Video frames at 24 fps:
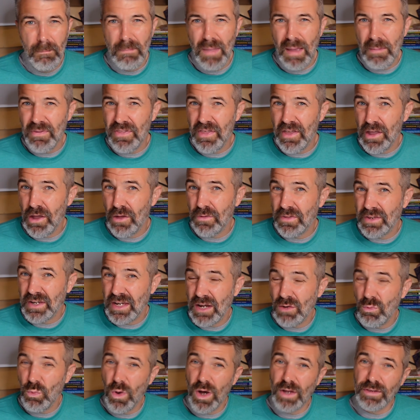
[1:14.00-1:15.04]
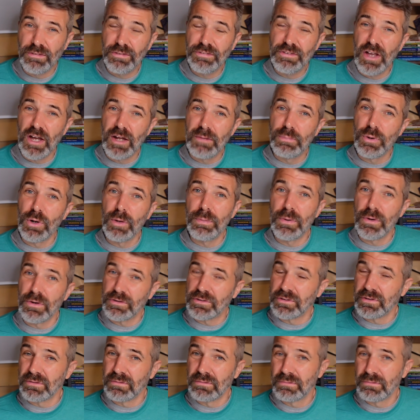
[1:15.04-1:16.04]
Maybe they only need 1 stud per person.